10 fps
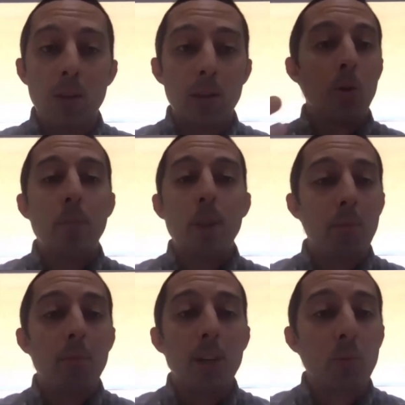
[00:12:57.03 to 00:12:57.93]

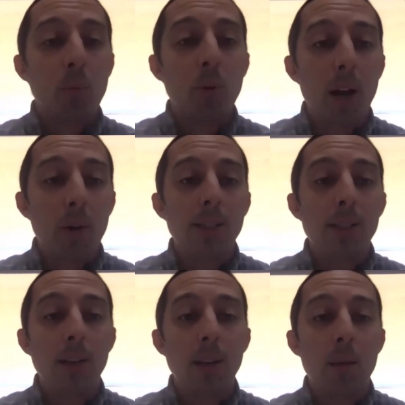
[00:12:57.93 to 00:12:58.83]
make much more progress
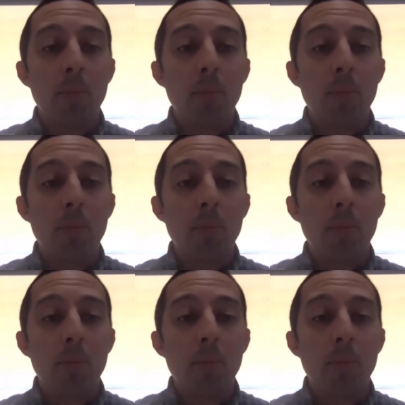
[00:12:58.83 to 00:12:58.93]
and